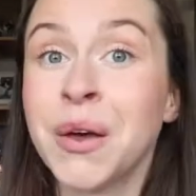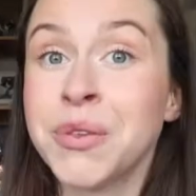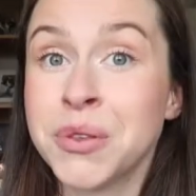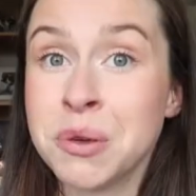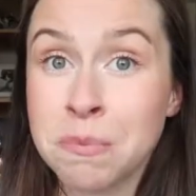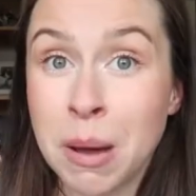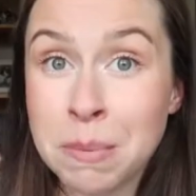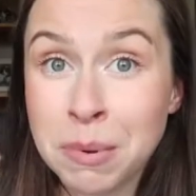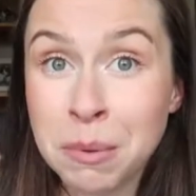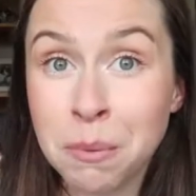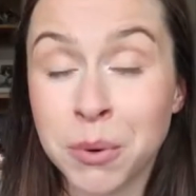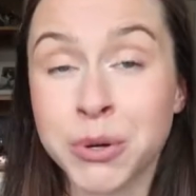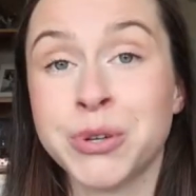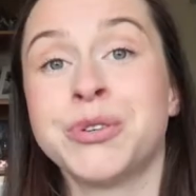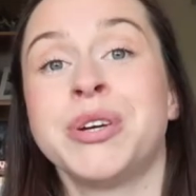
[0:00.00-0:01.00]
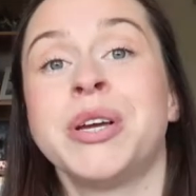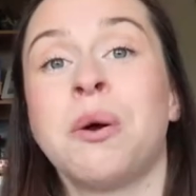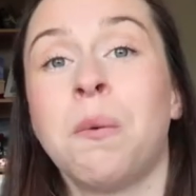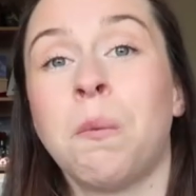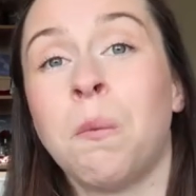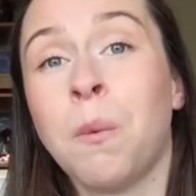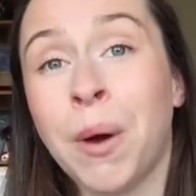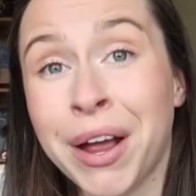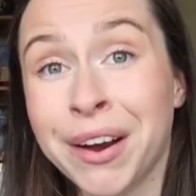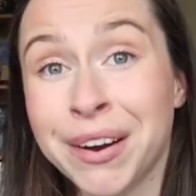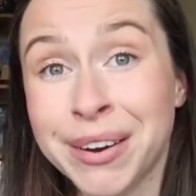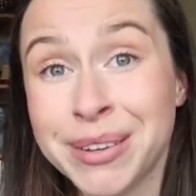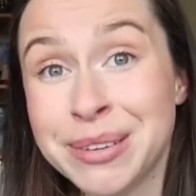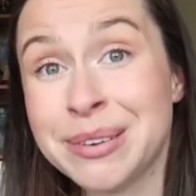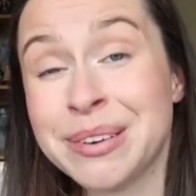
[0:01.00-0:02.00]
So you might be wondering where
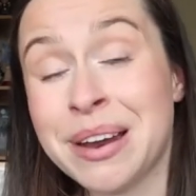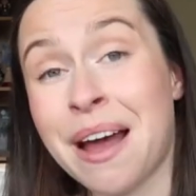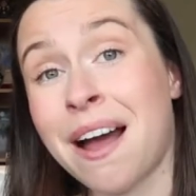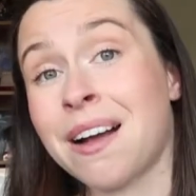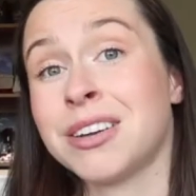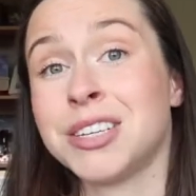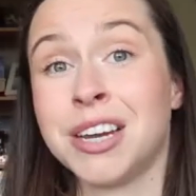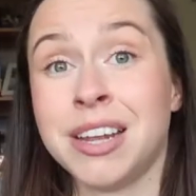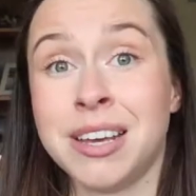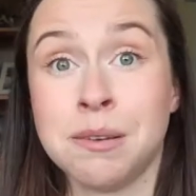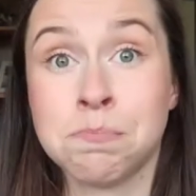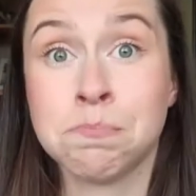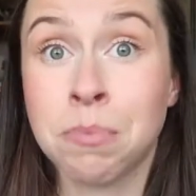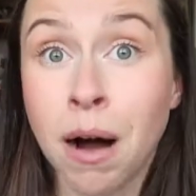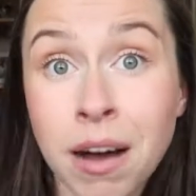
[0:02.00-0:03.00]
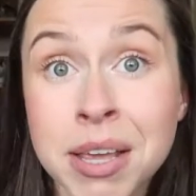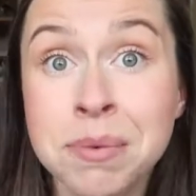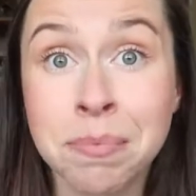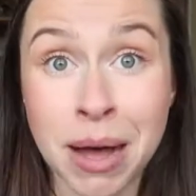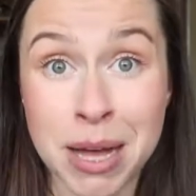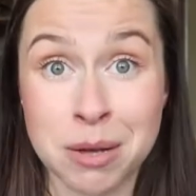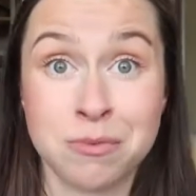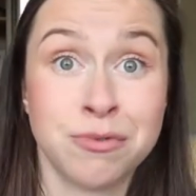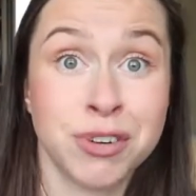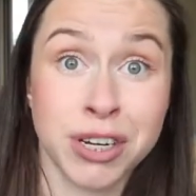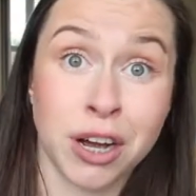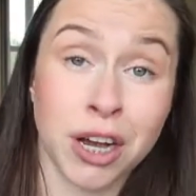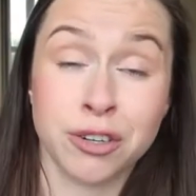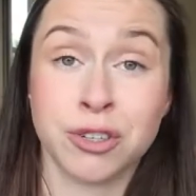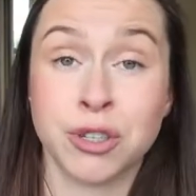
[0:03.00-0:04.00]
you can actually buy Palm Free
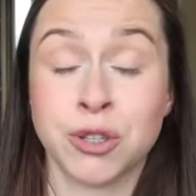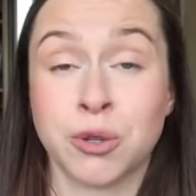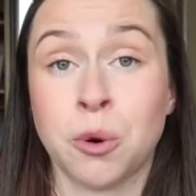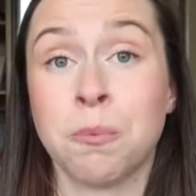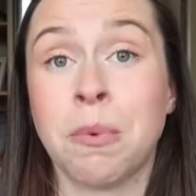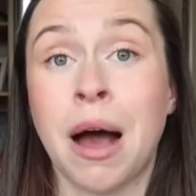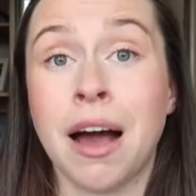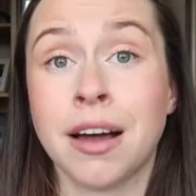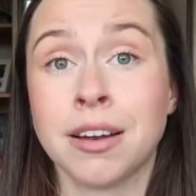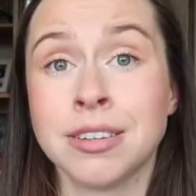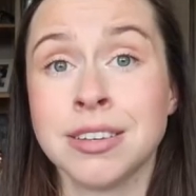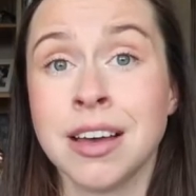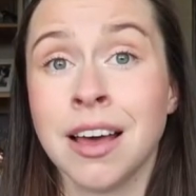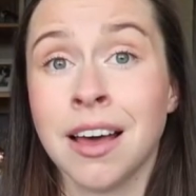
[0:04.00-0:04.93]
Irish Soap, and